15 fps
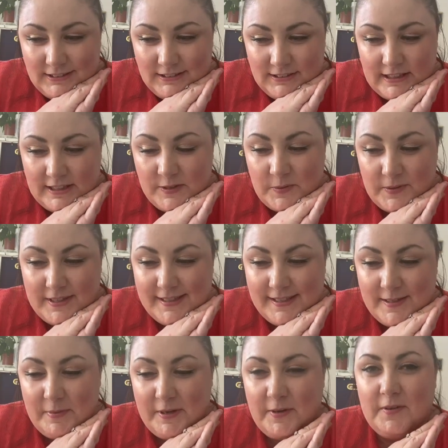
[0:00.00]
This one is the
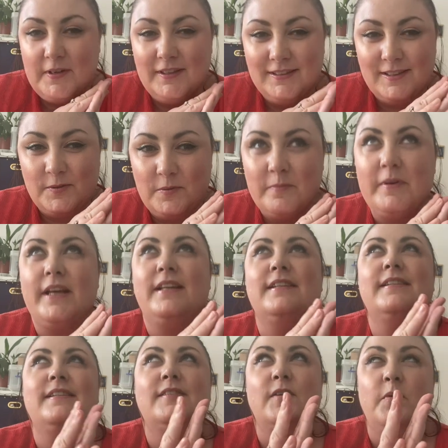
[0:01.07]
big one. This one means
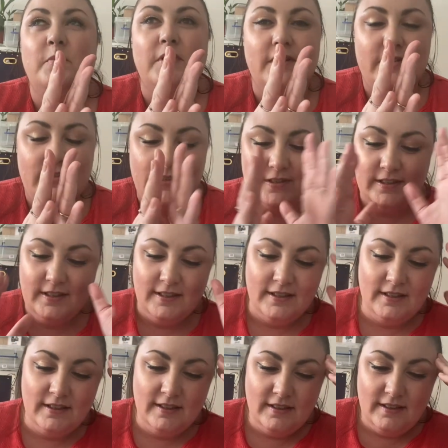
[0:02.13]
so much.
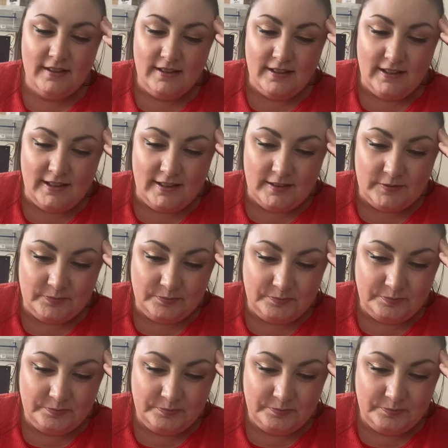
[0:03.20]
Okay,